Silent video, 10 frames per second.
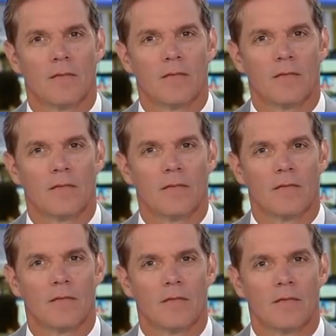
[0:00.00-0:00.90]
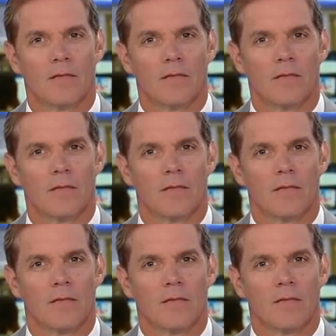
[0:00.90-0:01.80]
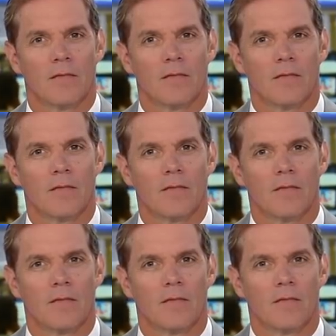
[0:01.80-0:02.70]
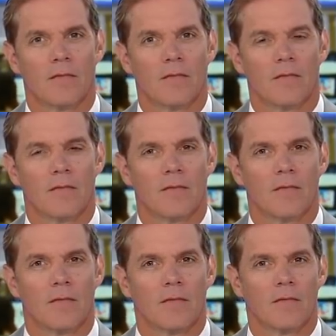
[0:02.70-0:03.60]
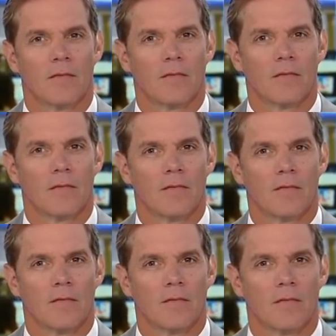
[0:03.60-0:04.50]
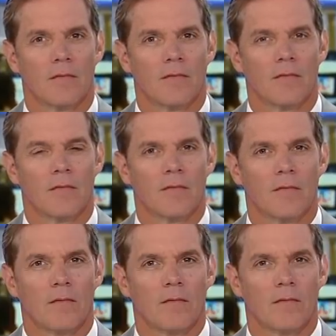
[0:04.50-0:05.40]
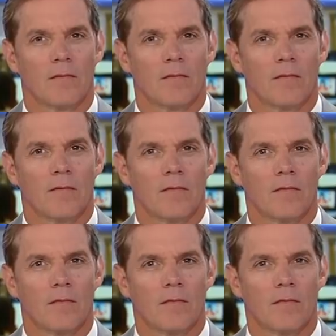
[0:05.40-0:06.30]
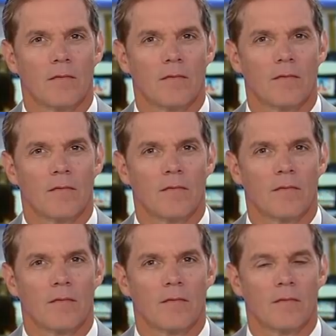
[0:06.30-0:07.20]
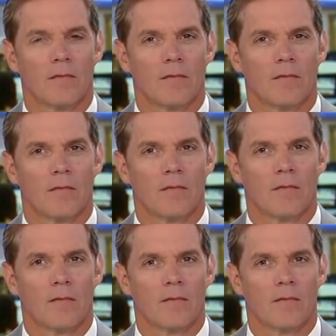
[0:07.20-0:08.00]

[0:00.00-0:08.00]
This person isn't speaking.